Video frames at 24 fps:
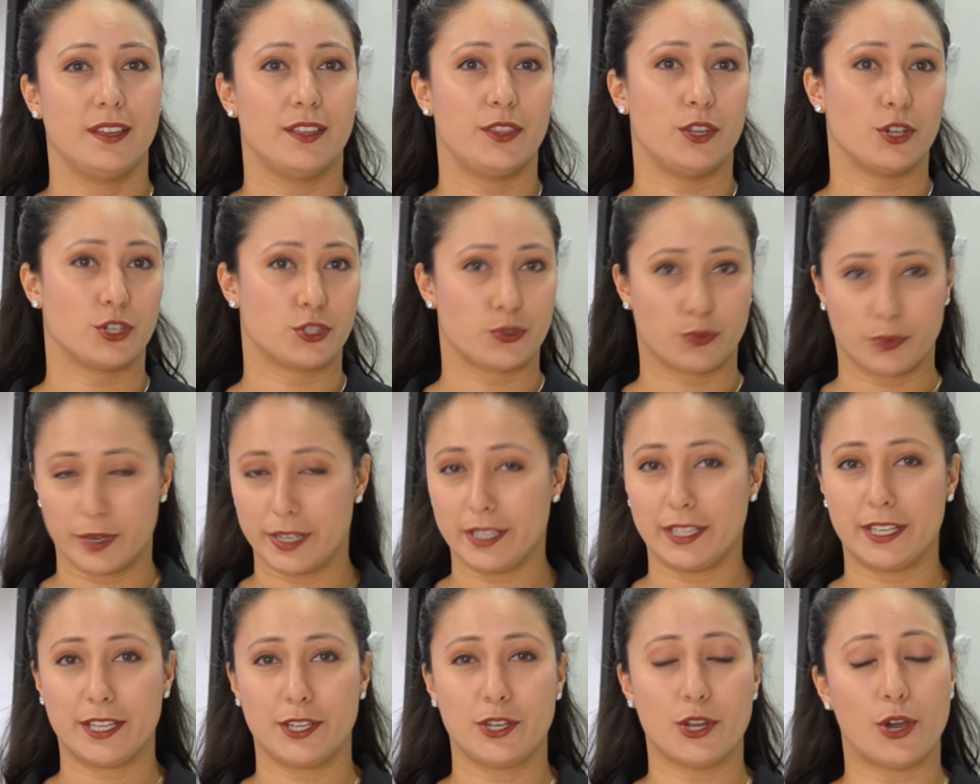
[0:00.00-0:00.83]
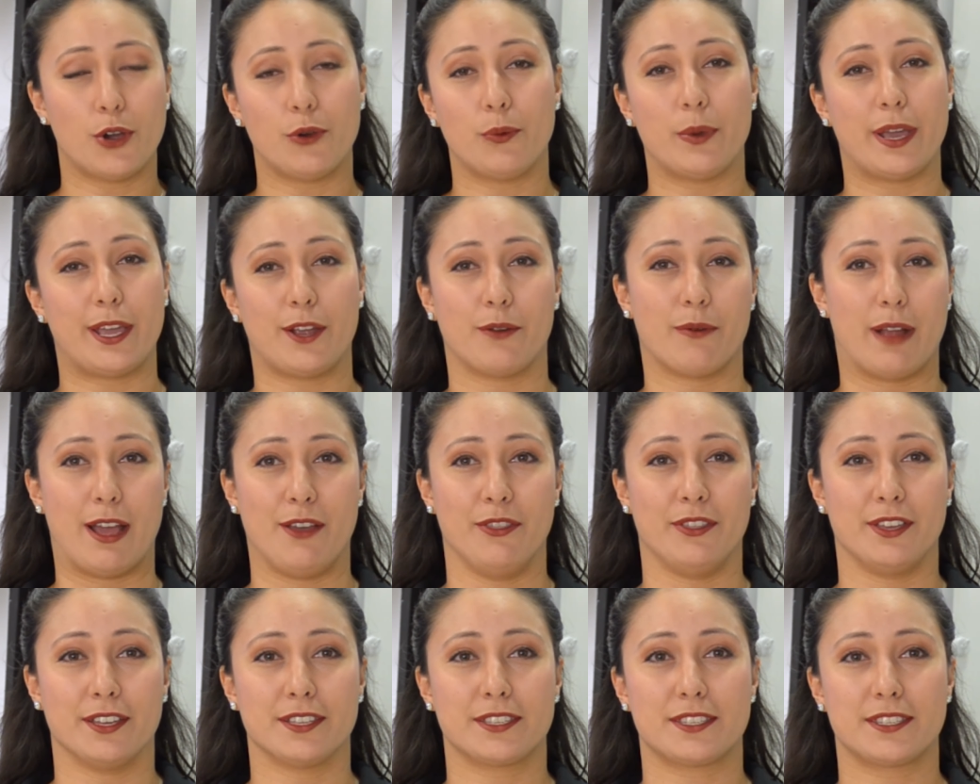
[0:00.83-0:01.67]
There's really no way
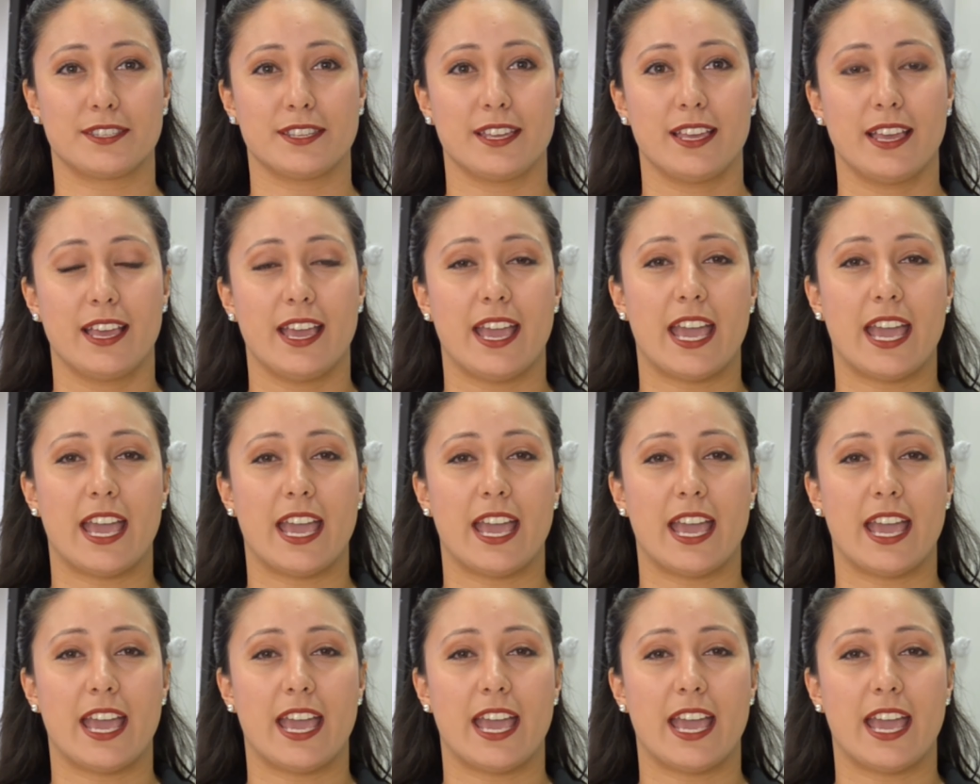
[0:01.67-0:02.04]
around this.